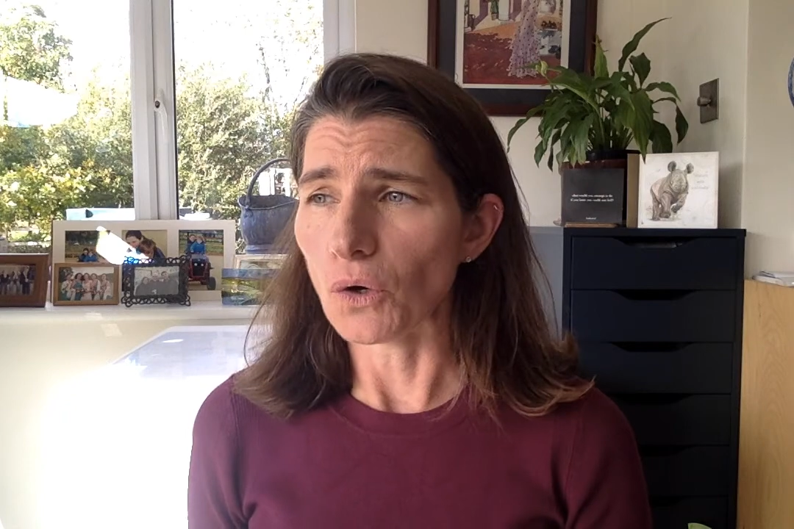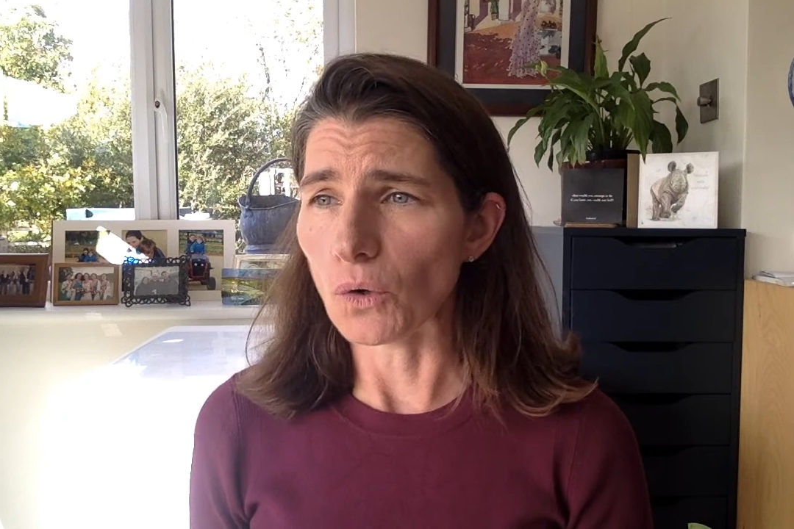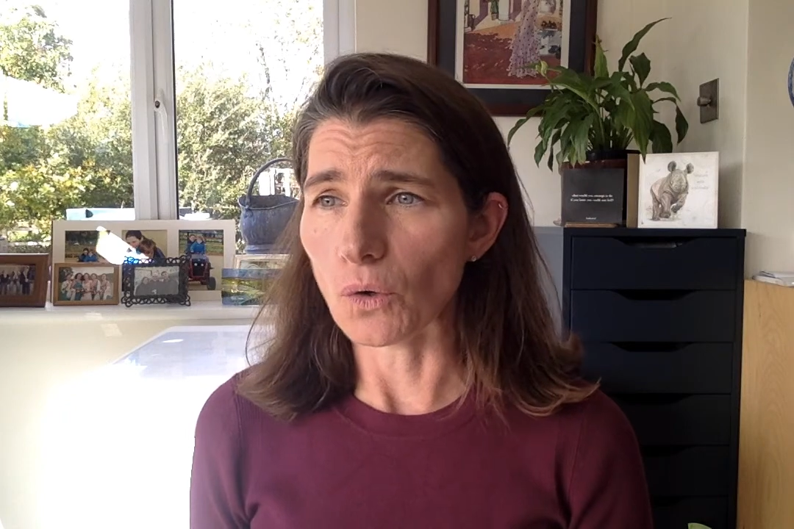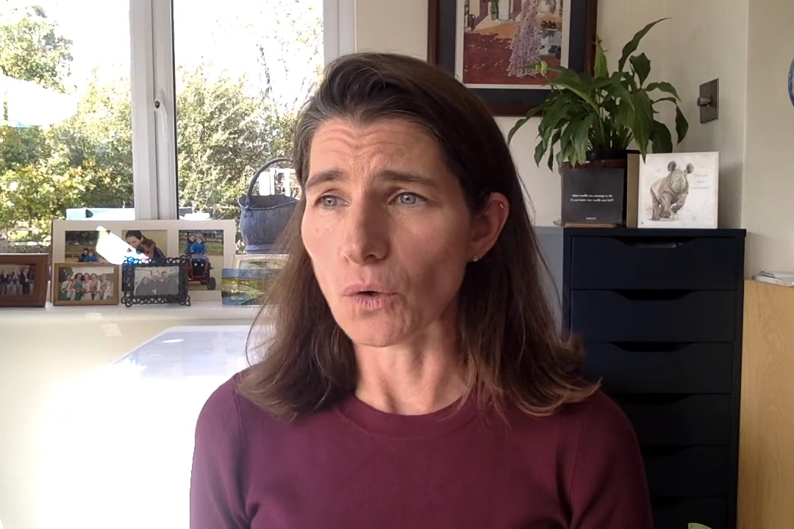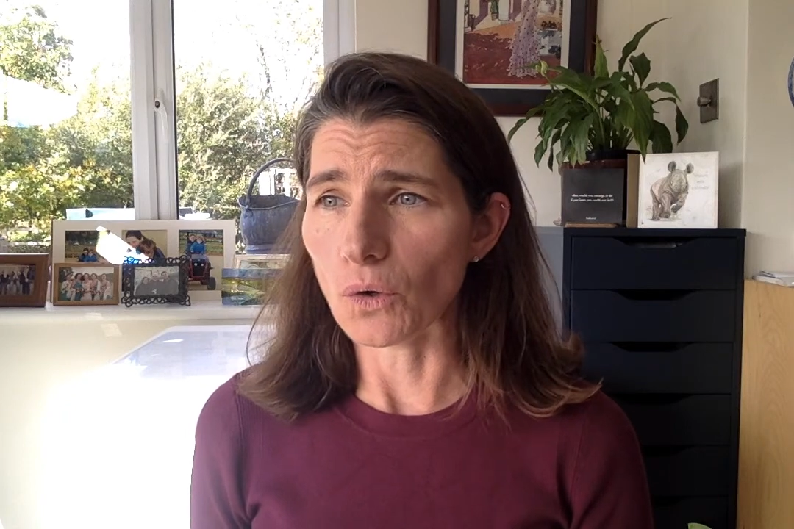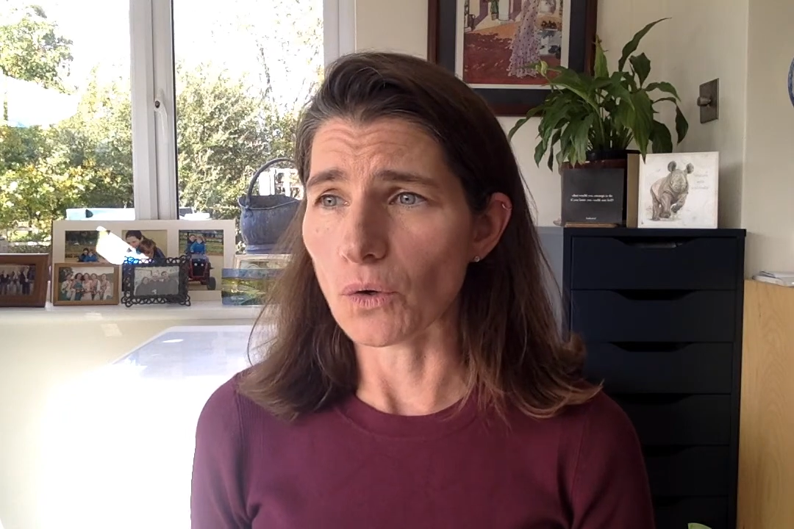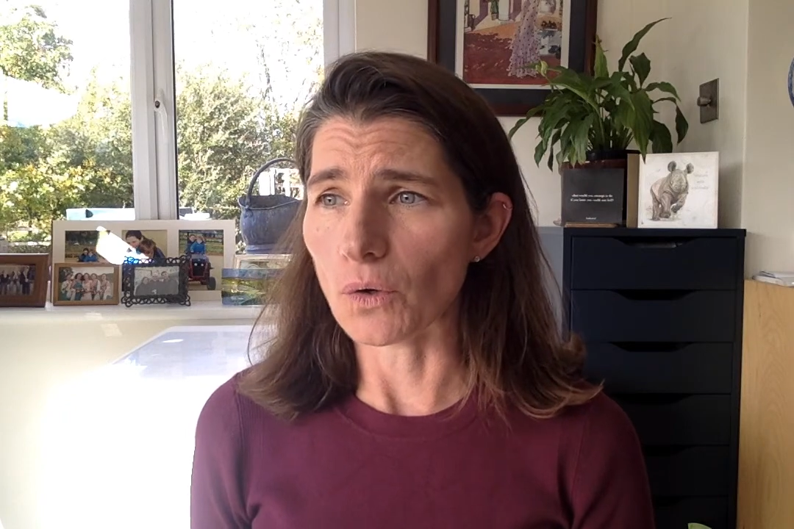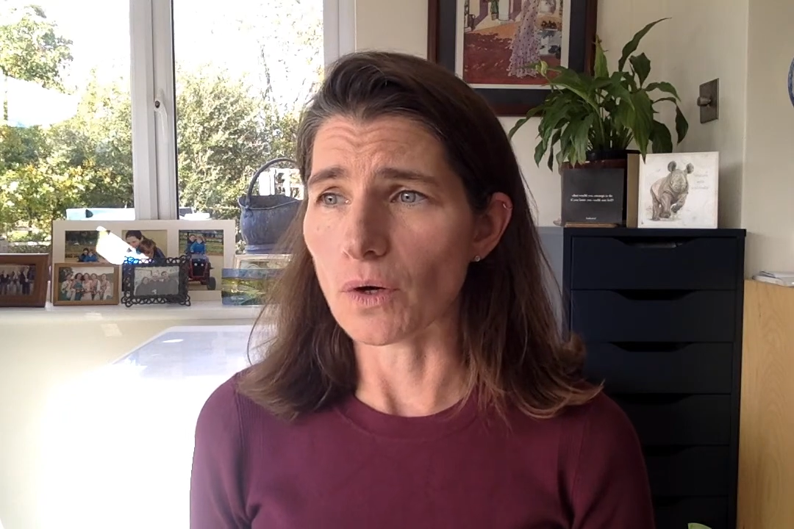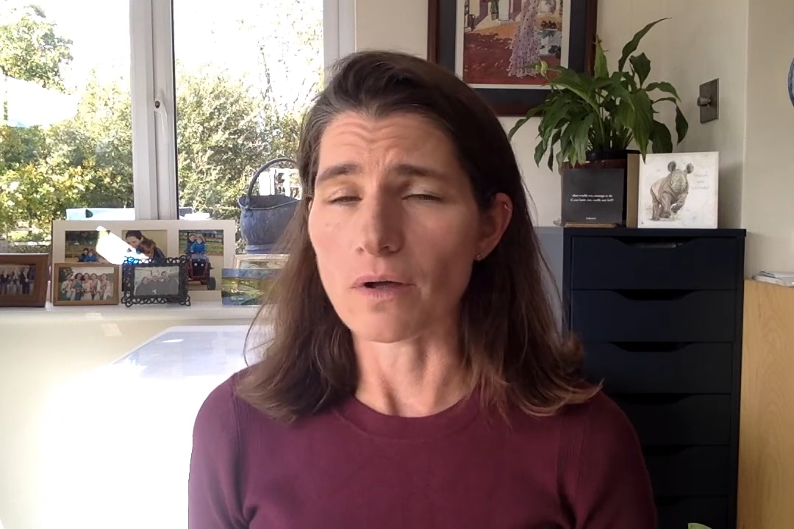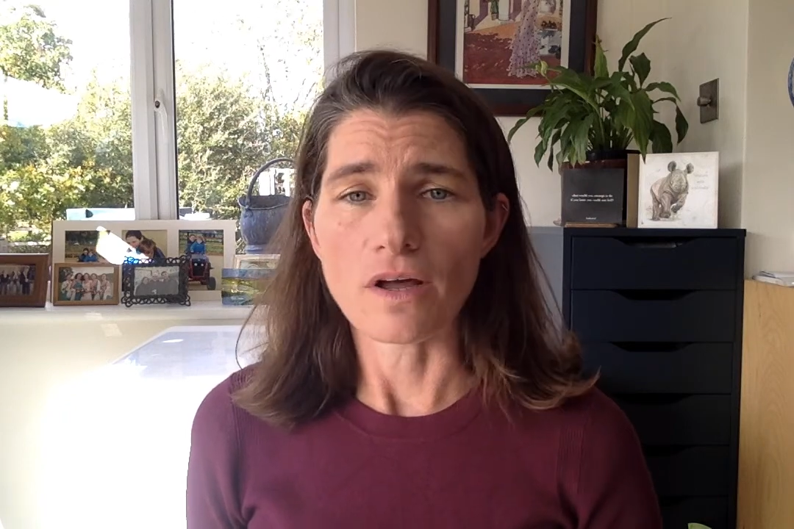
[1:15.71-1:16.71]

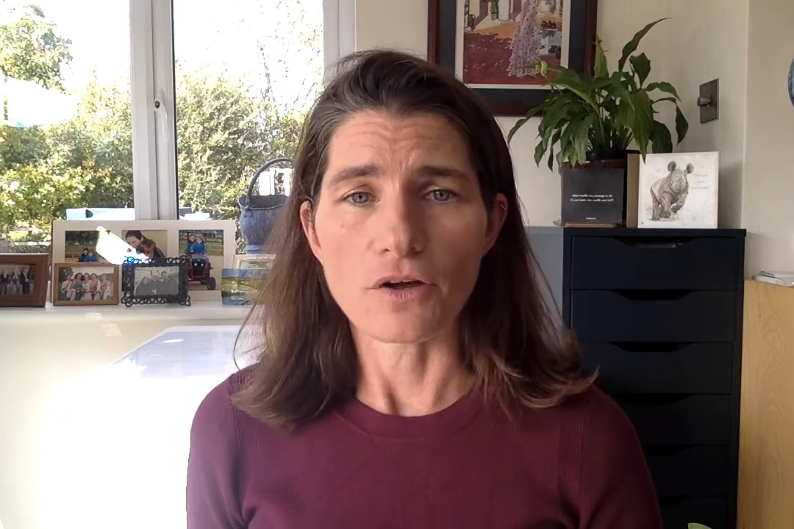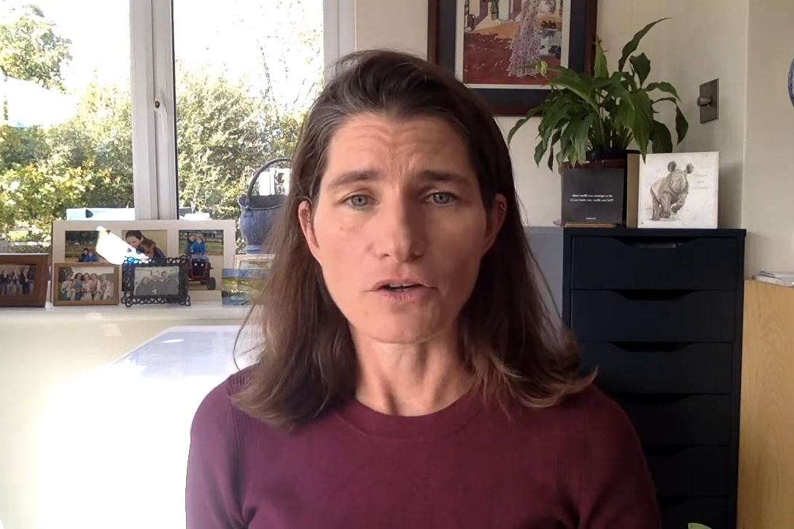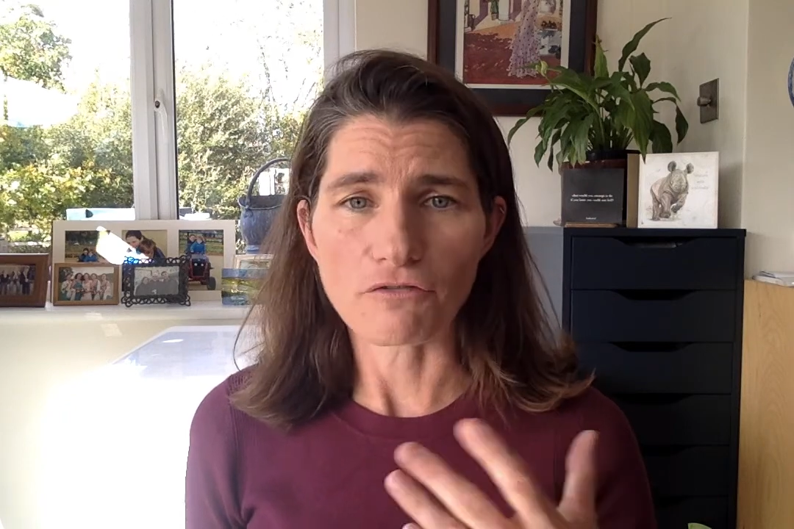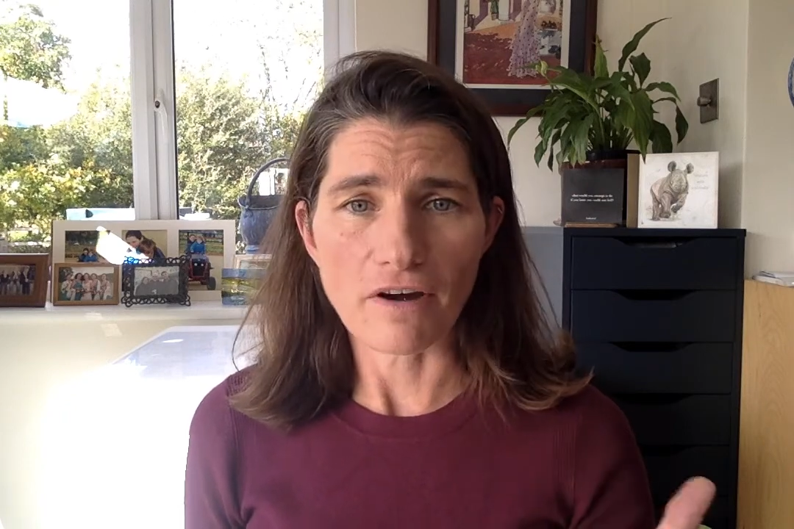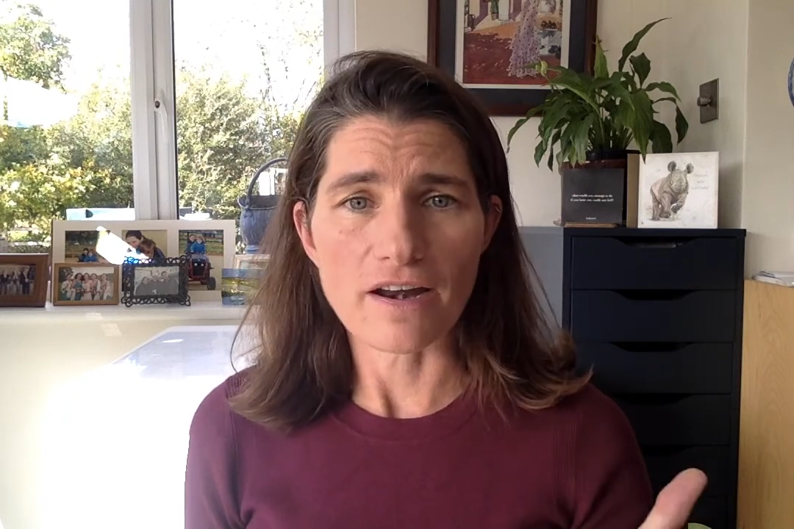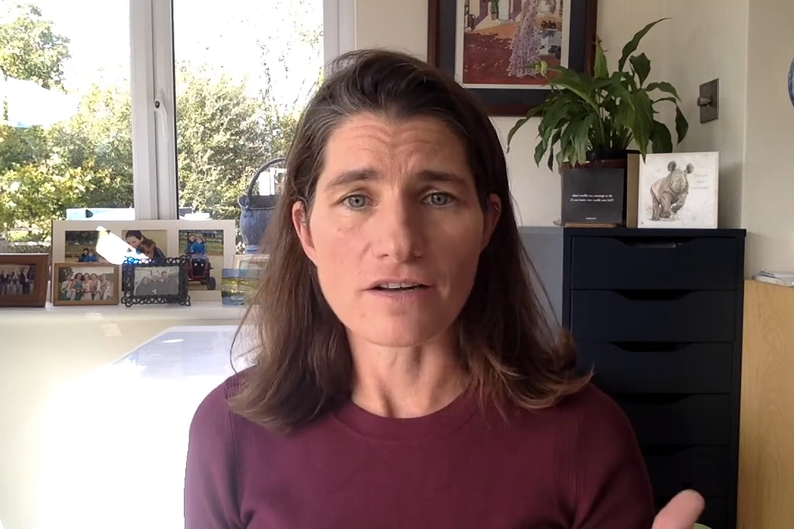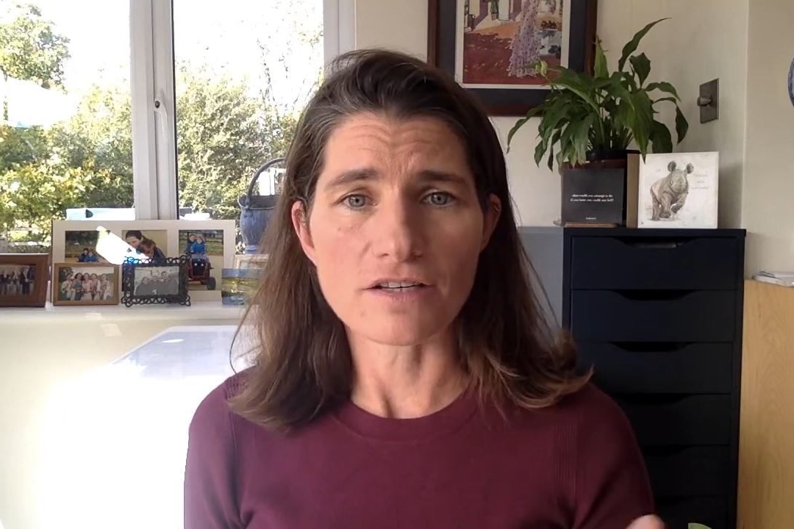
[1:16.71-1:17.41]
or your friend